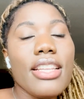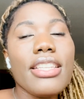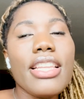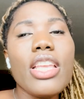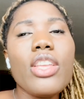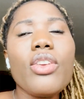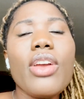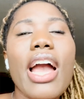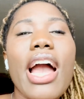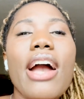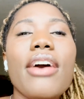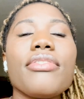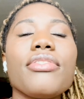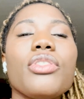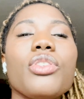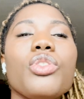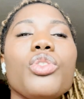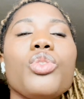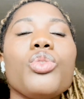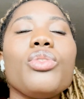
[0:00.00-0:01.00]
then you have
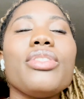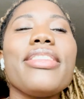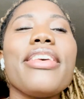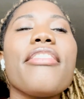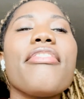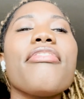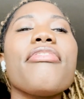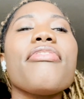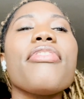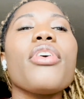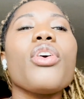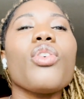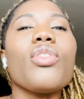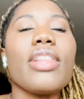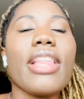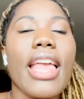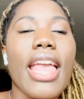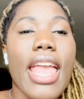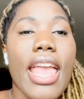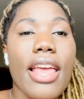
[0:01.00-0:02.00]
to do the
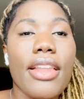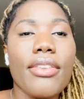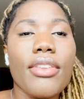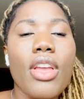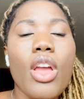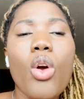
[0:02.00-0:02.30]
fill in.